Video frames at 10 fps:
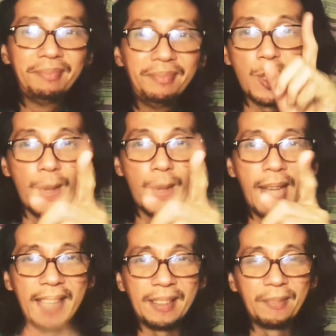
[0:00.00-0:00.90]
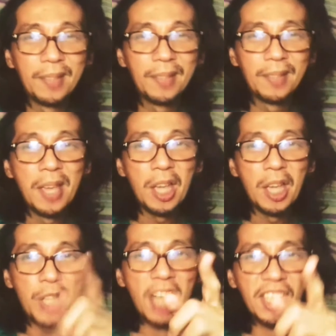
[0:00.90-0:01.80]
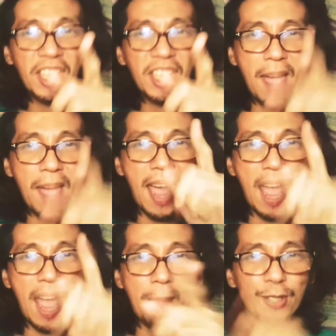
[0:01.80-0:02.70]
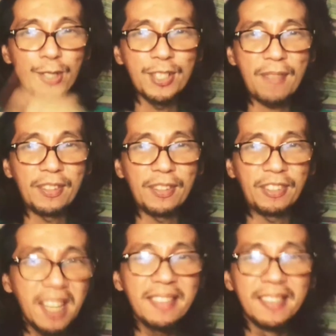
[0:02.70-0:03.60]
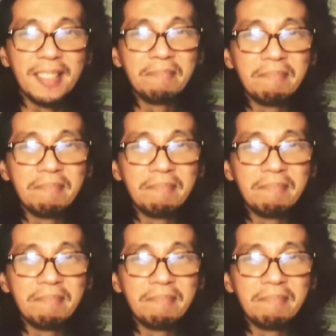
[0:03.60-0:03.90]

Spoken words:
So again, Yashahime episode 17, 2